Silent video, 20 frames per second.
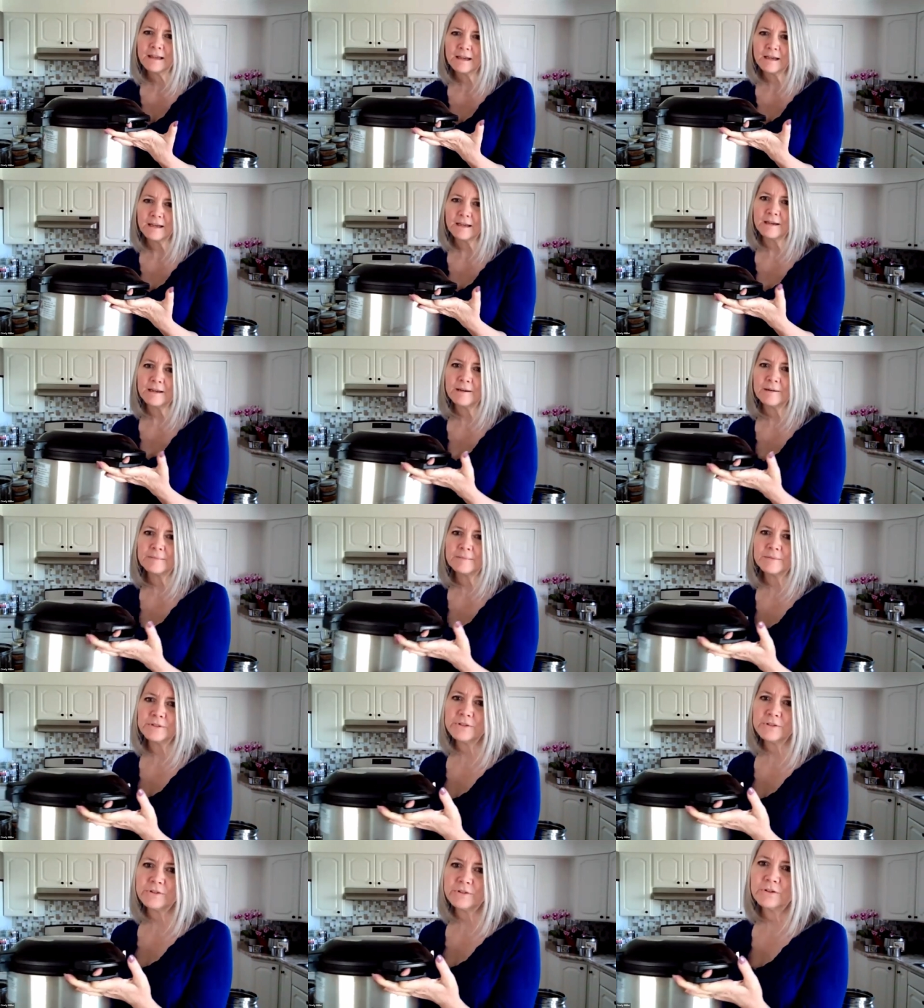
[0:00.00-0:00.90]

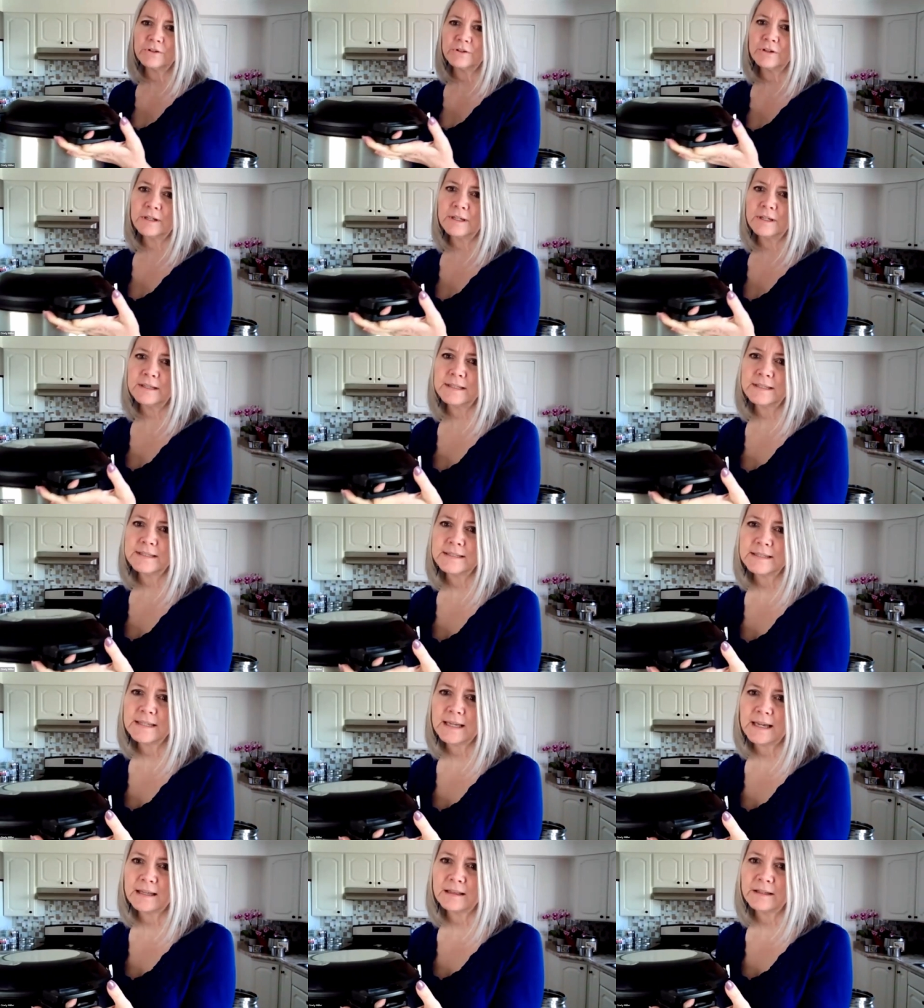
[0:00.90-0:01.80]
Um, do you cook in the
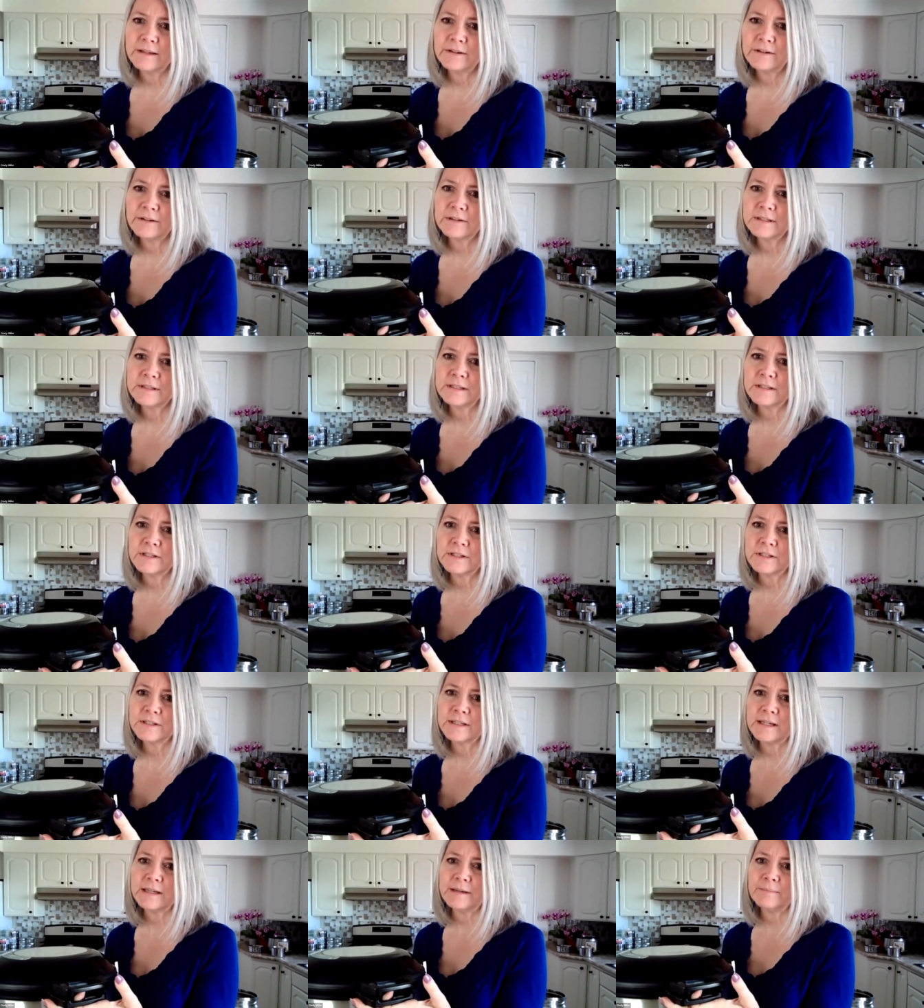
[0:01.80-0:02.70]
Stanley or does it
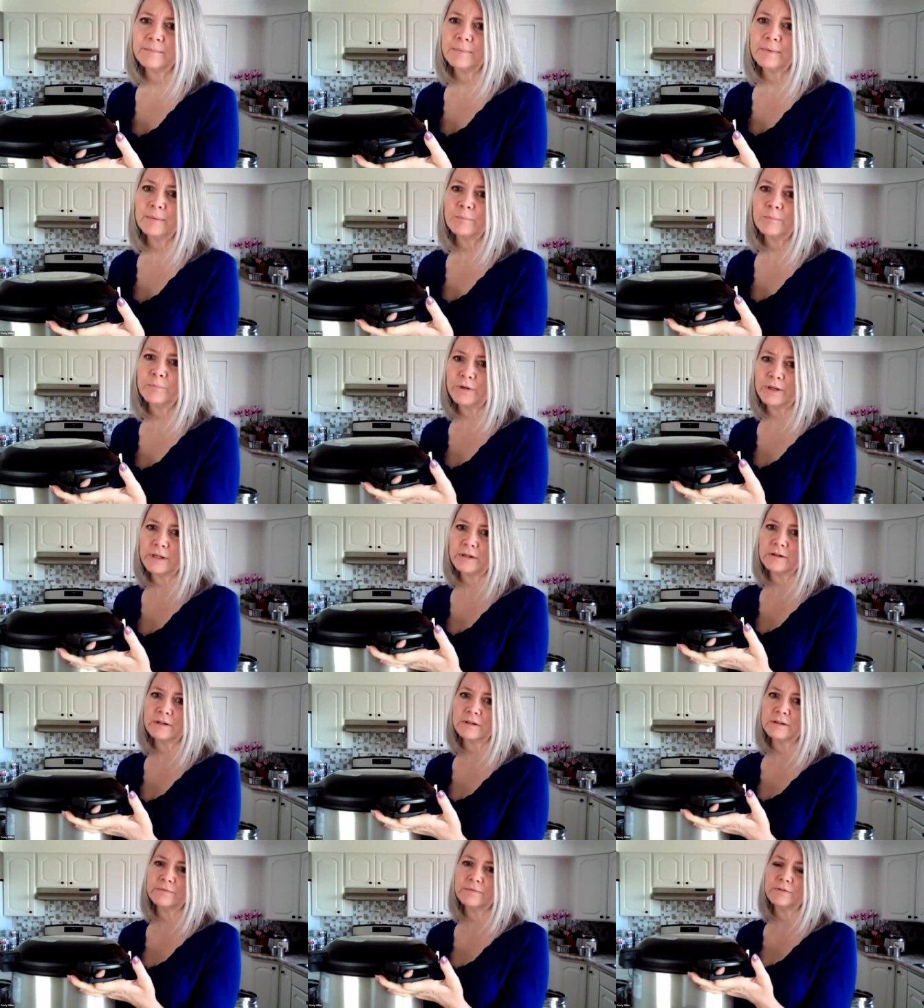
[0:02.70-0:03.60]
just keep pre
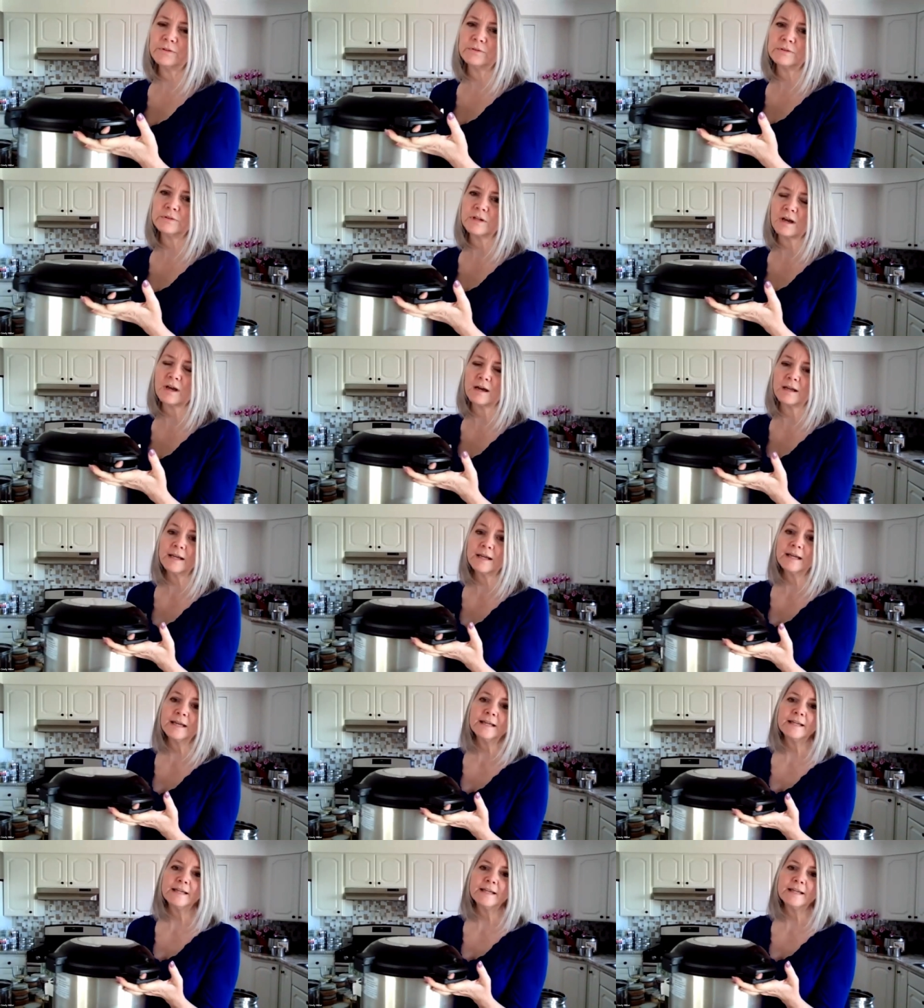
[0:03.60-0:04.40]
cooked foods hot?